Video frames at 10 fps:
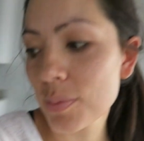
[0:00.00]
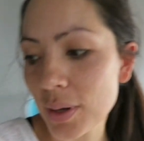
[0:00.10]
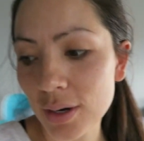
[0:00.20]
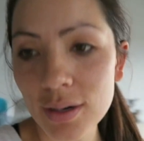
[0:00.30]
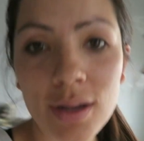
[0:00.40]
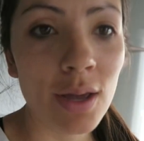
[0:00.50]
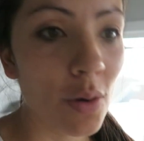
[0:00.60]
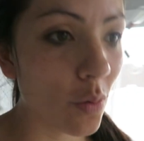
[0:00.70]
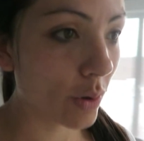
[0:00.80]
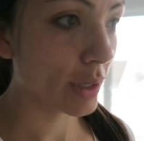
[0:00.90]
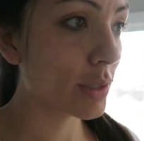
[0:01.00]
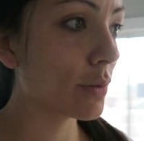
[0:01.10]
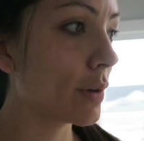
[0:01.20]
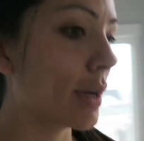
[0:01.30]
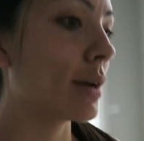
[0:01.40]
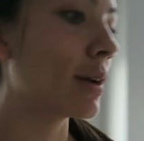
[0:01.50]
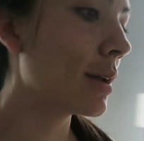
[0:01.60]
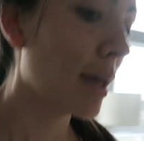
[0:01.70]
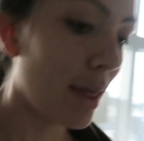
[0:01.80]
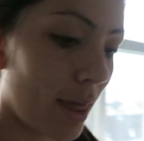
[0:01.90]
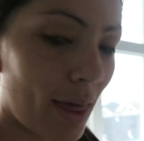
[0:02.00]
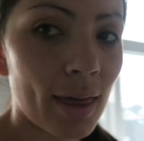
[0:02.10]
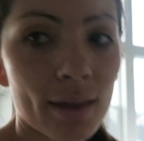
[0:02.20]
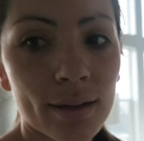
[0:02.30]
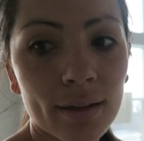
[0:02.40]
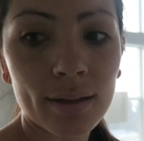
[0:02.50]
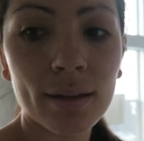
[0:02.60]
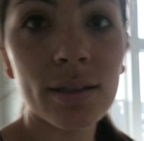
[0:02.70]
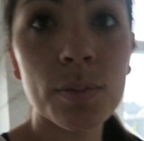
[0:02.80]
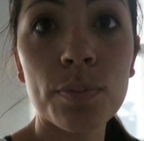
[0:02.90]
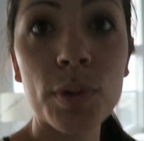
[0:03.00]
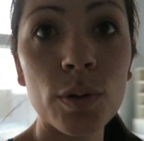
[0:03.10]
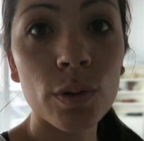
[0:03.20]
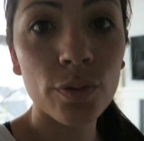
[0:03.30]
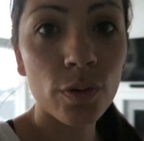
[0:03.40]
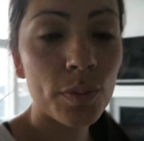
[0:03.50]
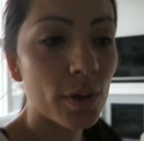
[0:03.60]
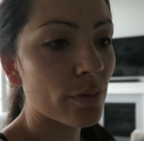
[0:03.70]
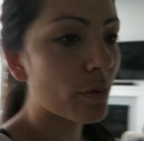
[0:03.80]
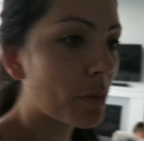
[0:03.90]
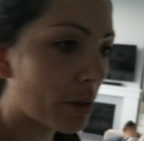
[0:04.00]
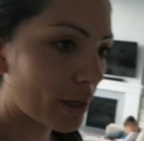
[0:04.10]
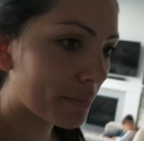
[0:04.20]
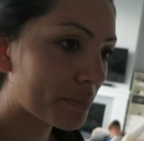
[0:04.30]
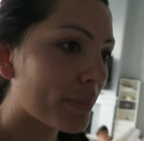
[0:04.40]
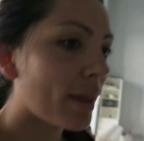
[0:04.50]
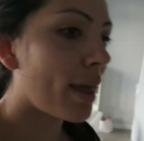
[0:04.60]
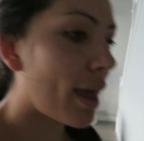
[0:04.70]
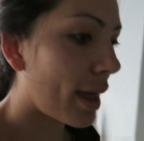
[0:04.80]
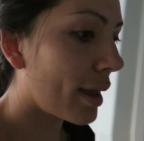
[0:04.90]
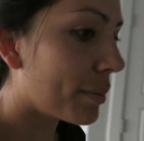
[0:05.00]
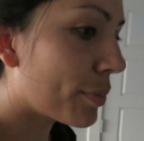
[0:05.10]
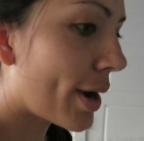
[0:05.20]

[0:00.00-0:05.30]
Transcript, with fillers: lot better. Willie's over here and it's a beautiful, beautiful morning. And